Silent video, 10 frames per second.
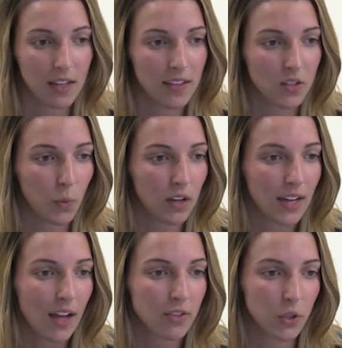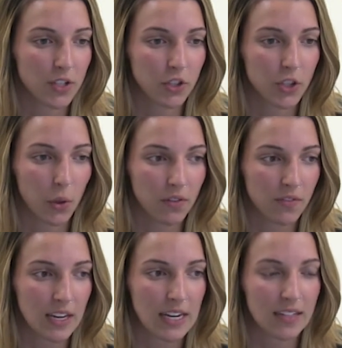This will count towards your total
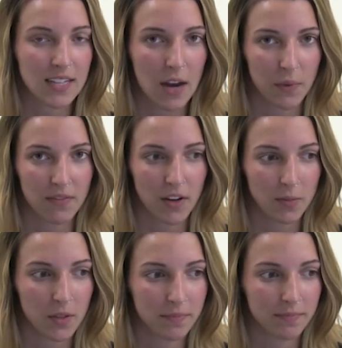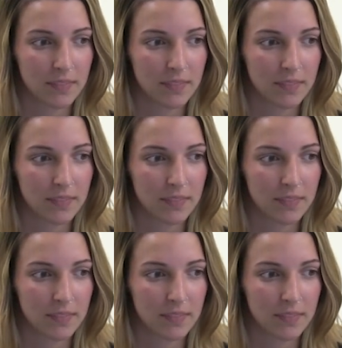fee and is non-refundable.